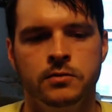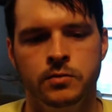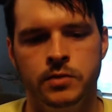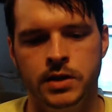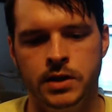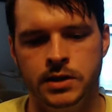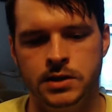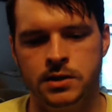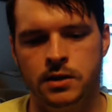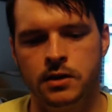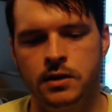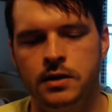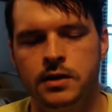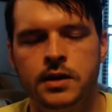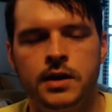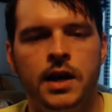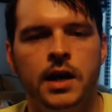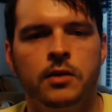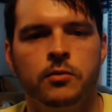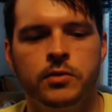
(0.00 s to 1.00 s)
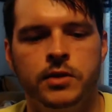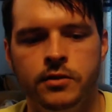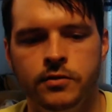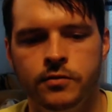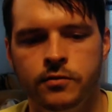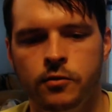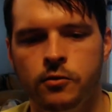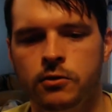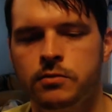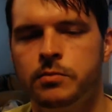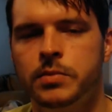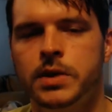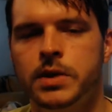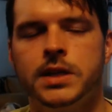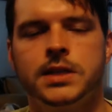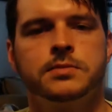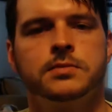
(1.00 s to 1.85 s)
We started the night with the fourth best